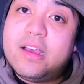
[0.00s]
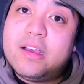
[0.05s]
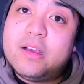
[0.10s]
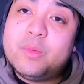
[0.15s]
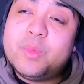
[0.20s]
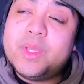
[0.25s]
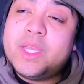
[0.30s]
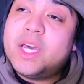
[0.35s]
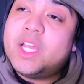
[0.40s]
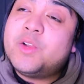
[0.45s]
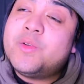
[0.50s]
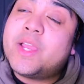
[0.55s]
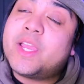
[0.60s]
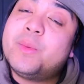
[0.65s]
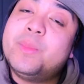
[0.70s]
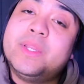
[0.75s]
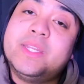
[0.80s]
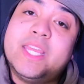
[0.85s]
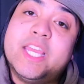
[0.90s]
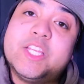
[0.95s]
We got a
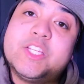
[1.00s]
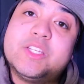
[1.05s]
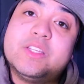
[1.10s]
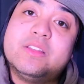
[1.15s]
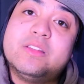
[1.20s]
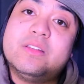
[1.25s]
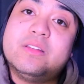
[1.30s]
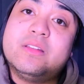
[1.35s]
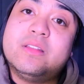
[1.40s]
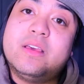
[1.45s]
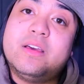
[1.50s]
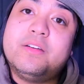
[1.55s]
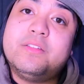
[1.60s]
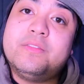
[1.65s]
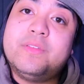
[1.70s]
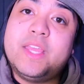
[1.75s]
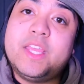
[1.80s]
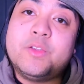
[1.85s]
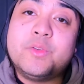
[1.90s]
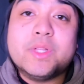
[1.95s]
recommendation of
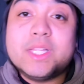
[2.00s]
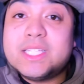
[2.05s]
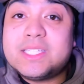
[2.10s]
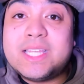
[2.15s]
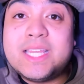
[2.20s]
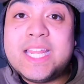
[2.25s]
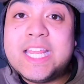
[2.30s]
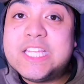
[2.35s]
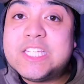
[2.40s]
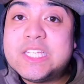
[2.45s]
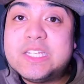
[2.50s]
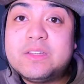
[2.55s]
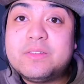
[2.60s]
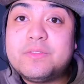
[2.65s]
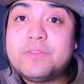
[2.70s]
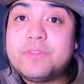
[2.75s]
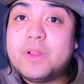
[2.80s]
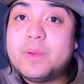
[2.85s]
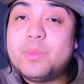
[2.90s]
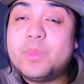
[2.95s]
a real estate agent
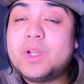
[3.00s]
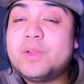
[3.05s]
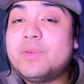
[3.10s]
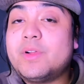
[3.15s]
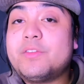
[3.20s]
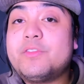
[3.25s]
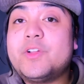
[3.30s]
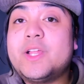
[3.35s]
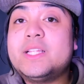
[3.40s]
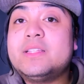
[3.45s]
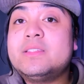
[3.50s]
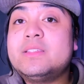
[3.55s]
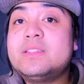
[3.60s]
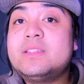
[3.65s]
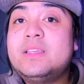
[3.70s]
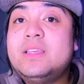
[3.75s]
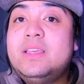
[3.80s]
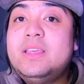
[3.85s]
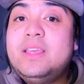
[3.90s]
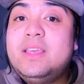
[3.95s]
from one of our friends,
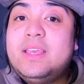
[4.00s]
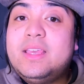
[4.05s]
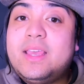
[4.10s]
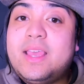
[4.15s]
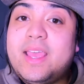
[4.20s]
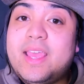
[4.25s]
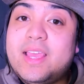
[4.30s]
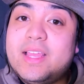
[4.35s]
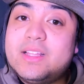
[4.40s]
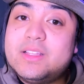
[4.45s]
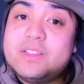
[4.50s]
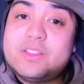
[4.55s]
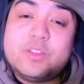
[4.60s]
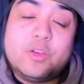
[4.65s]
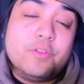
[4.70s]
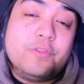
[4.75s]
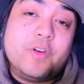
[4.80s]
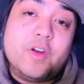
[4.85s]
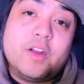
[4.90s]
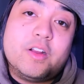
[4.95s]
and
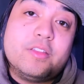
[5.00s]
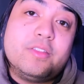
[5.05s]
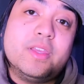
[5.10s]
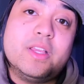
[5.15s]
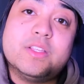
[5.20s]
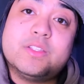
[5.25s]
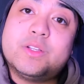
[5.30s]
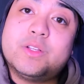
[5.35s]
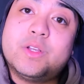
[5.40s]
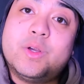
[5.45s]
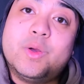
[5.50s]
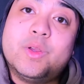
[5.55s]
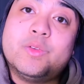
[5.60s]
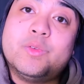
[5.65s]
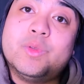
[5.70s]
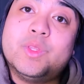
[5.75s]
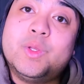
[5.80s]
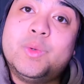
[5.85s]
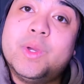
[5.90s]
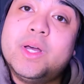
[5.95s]
so far things are going
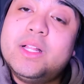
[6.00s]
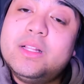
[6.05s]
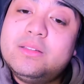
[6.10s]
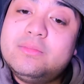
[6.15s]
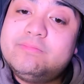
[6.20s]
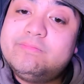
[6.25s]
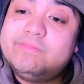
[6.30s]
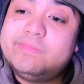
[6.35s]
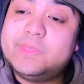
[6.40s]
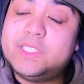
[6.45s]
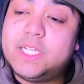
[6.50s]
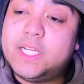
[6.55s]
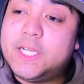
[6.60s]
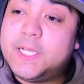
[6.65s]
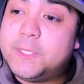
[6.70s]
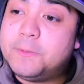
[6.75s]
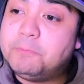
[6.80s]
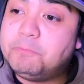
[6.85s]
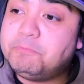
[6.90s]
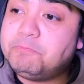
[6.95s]
really well.
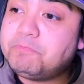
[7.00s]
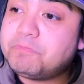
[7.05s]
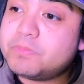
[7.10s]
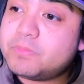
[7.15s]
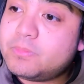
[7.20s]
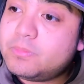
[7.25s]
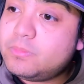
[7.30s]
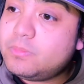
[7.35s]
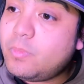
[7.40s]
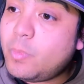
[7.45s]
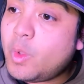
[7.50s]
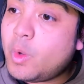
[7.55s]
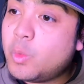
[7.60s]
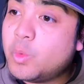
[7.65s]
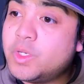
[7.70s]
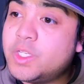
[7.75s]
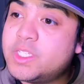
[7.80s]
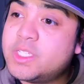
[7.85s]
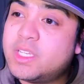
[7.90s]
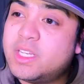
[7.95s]

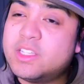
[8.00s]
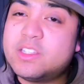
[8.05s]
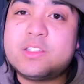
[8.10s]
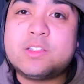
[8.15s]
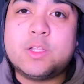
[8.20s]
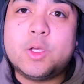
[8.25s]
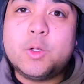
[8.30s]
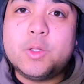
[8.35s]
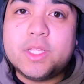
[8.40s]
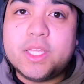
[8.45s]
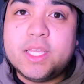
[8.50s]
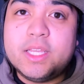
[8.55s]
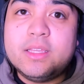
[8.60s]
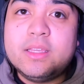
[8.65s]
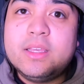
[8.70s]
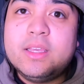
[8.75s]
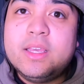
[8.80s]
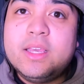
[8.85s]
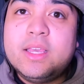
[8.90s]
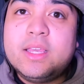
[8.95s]
We're just gonna slowly
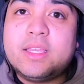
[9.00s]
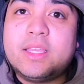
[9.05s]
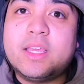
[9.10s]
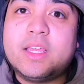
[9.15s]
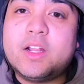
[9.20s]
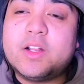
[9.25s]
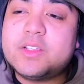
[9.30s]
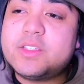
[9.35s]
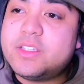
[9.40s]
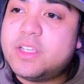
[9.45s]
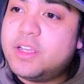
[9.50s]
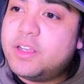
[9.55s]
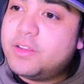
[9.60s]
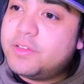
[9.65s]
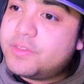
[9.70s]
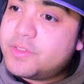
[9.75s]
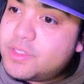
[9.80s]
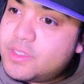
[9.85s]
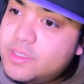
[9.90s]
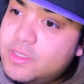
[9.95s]
get
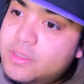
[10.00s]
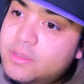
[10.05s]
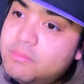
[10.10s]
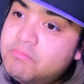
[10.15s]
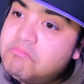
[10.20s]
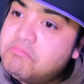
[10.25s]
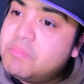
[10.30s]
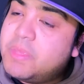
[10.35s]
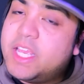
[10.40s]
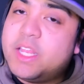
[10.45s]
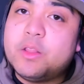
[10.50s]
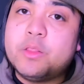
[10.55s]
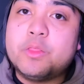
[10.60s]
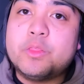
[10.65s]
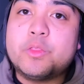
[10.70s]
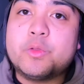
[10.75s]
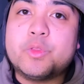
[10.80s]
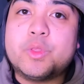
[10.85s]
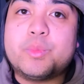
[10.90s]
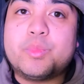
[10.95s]
ourselves in
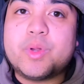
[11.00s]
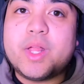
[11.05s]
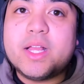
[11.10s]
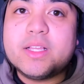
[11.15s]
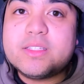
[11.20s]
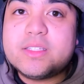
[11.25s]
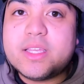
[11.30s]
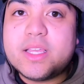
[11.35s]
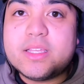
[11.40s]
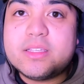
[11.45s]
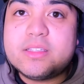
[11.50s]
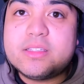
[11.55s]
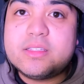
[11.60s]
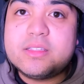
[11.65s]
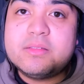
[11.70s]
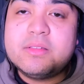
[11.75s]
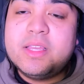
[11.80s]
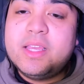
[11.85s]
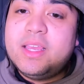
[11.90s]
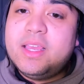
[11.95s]
through the process,
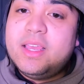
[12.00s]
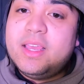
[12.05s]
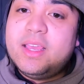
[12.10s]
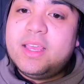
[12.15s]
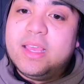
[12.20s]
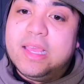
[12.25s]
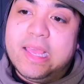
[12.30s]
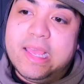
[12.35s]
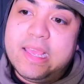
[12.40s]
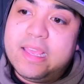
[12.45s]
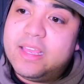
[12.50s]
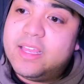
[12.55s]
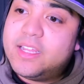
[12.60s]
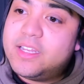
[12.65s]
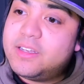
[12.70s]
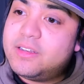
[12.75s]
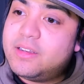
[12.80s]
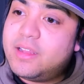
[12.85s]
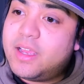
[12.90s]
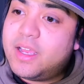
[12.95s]

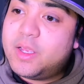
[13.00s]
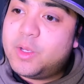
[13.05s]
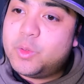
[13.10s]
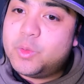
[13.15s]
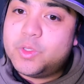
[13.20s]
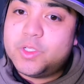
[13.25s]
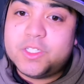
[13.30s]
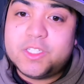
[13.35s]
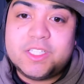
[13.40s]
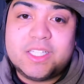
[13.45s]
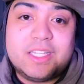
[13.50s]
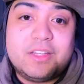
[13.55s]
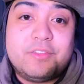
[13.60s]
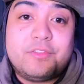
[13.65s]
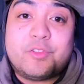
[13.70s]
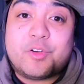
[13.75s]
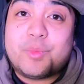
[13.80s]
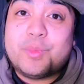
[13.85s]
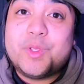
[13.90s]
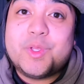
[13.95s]
and I will
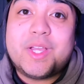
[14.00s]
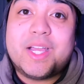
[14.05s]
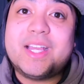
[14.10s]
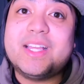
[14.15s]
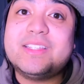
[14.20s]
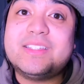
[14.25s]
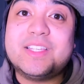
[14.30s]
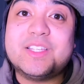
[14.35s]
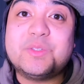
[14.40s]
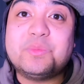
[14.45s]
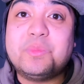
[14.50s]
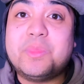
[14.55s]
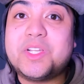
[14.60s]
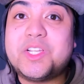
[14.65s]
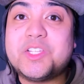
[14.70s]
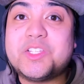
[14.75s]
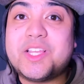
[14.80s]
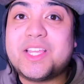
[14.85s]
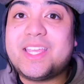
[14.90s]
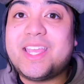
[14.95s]
inform you guys as much
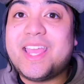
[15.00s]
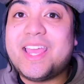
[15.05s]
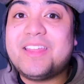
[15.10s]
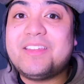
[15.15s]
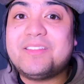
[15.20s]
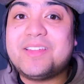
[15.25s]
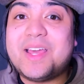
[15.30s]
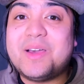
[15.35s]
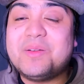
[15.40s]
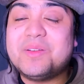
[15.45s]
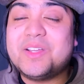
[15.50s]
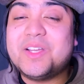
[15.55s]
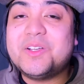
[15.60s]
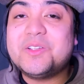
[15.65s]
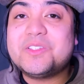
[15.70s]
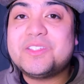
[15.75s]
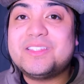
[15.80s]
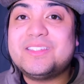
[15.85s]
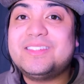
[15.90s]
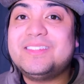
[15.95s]
as I can on how it goes.